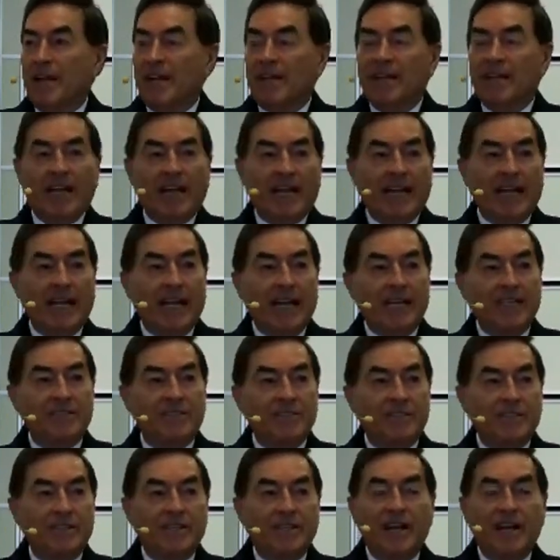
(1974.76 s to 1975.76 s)
against
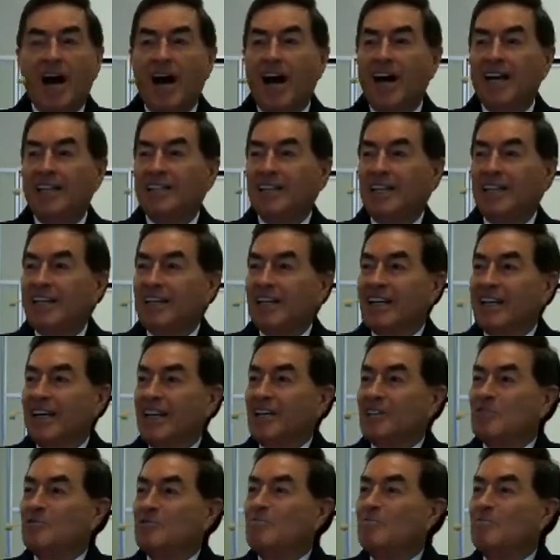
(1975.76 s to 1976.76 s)
God and against
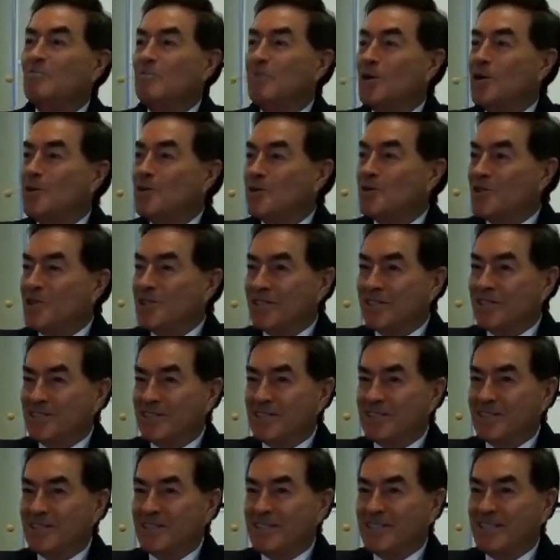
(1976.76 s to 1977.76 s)
Moses,
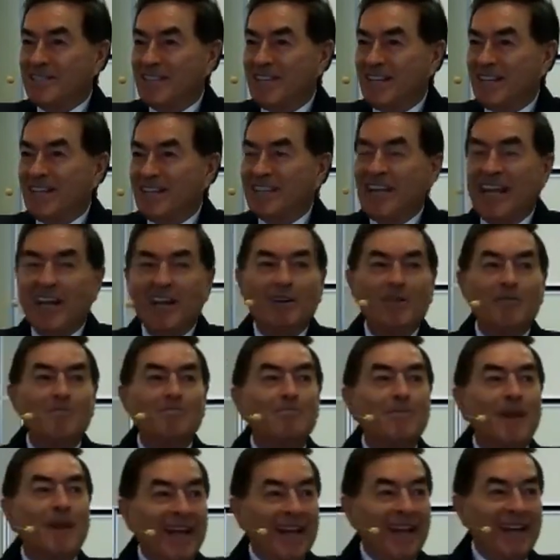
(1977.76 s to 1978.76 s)
and they
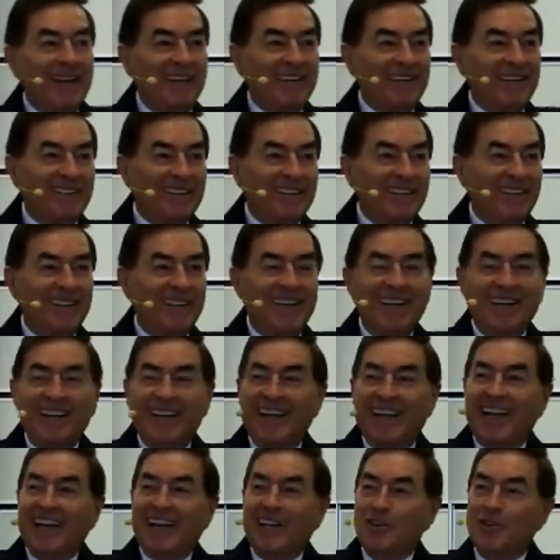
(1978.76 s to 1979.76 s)
complain.
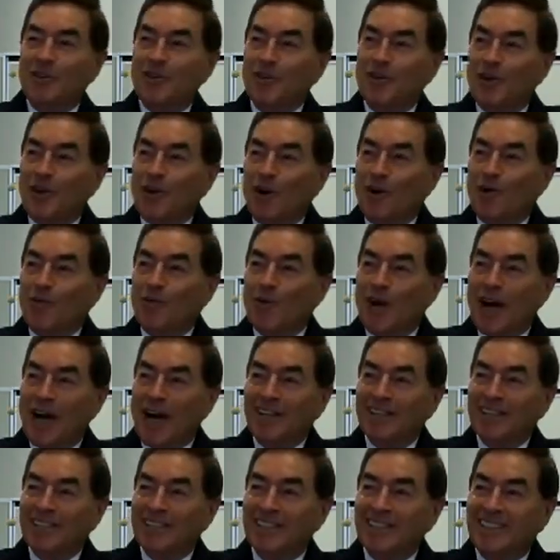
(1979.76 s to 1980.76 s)
And you know what?
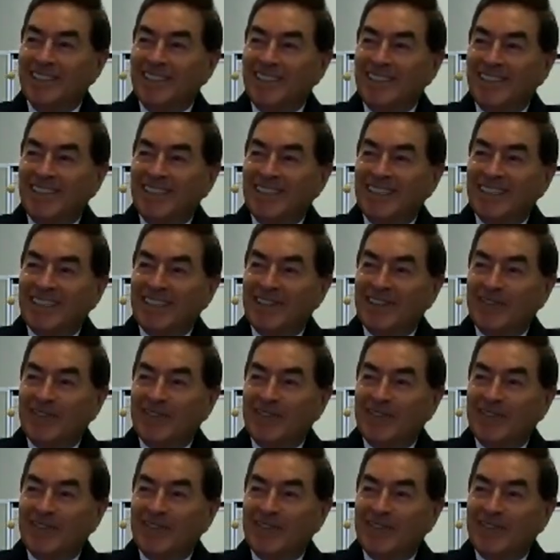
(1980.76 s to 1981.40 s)
If you